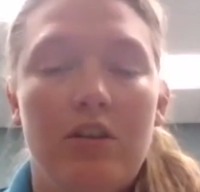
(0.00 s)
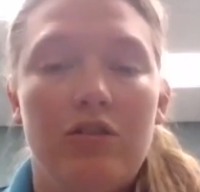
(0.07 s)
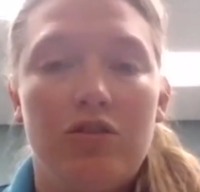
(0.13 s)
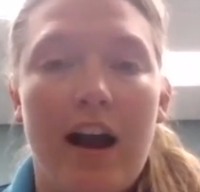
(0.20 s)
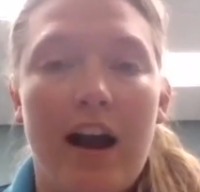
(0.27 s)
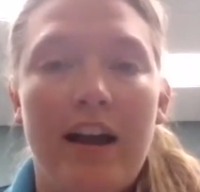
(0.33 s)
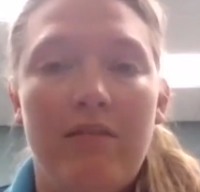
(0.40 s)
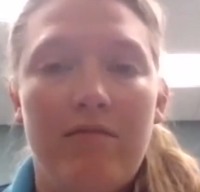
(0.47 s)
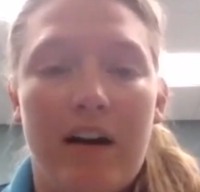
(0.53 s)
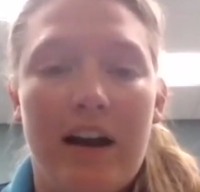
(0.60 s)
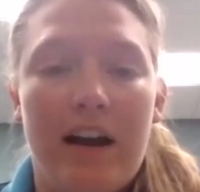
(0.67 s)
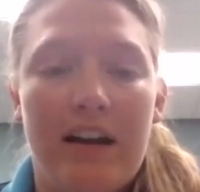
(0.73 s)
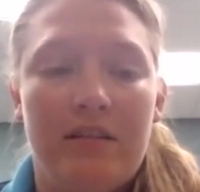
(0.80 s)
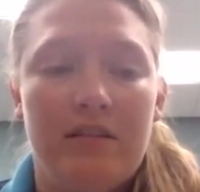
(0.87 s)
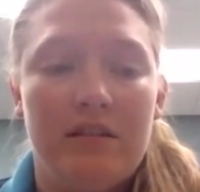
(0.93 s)
and
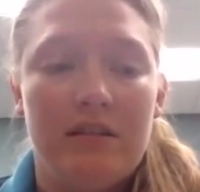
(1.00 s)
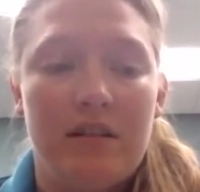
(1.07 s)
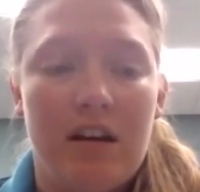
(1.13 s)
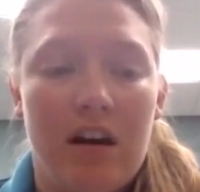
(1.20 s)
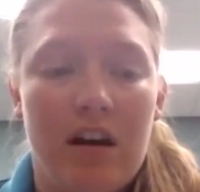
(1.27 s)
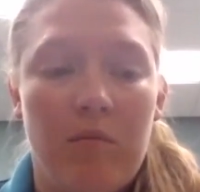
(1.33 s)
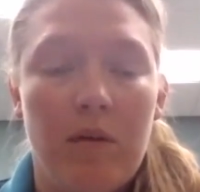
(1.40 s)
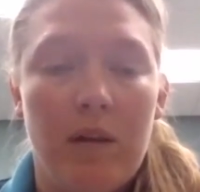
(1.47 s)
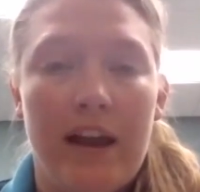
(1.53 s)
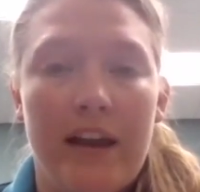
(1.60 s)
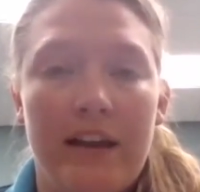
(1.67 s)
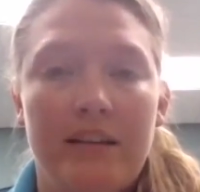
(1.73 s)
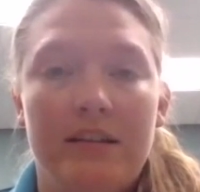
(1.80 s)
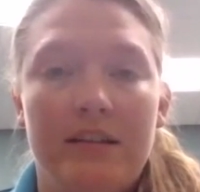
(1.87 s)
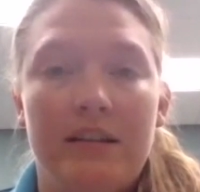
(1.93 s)
find a
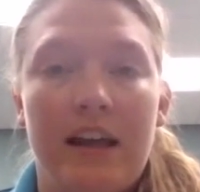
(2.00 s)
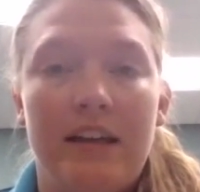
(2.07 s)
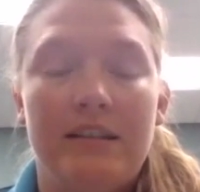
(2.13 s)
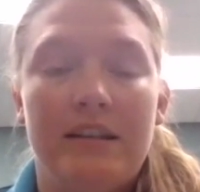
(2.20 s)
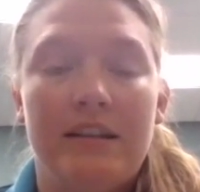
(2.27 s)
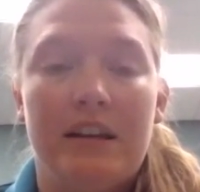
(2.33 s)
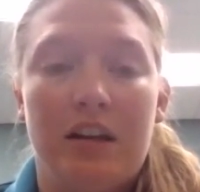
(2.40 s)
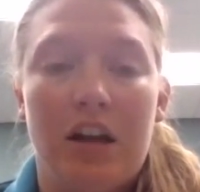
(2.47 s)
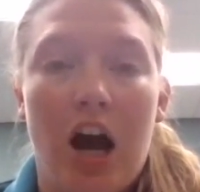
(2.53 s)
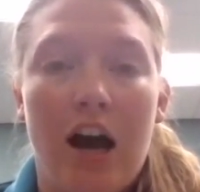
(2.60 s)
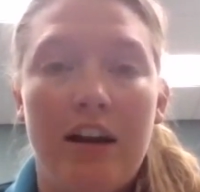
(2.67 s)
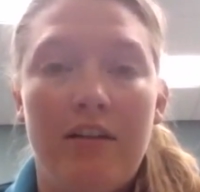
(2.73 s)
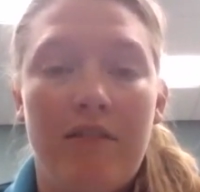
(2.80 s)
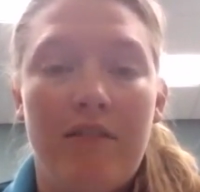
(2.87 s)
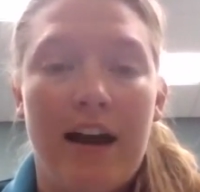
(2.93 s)
place that is in a
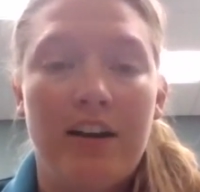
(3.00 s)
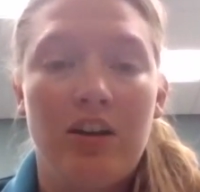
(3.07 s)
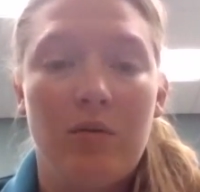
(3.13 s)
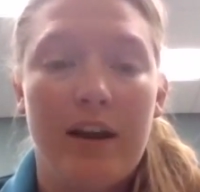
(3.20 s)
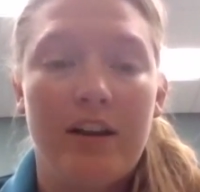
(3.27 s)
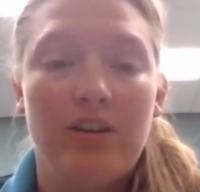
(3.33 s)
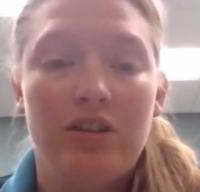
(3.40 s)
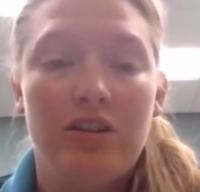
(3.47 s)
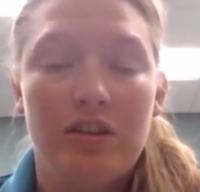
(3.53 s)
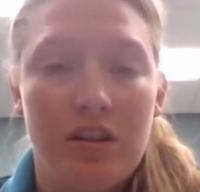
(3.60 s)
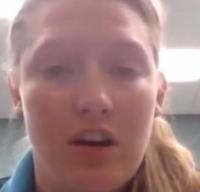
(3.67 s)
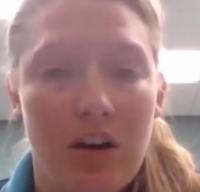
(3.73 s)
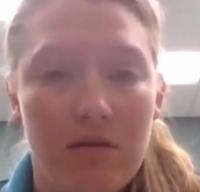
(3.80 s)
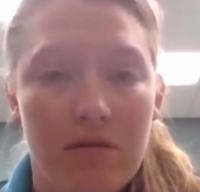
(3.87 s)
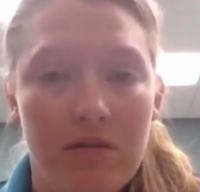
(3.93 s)
non evacuation zone.